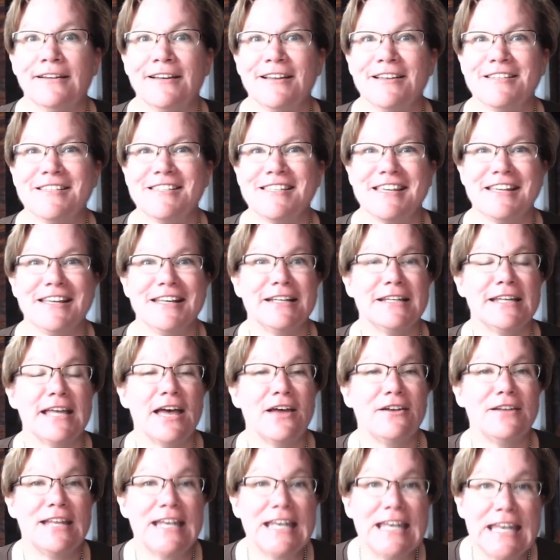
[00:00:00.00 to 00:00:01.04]
sitting
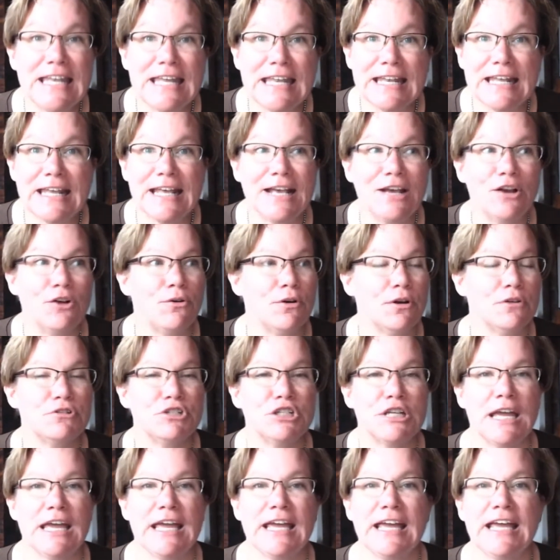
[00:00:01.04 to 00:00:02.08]
down and knitting,
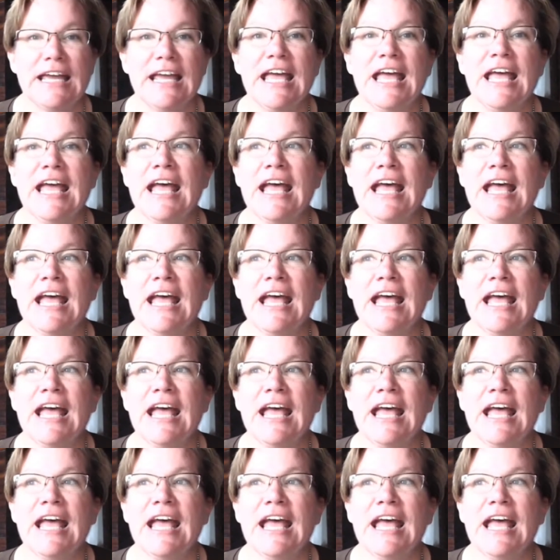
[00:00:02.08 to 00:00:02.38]
crocheting,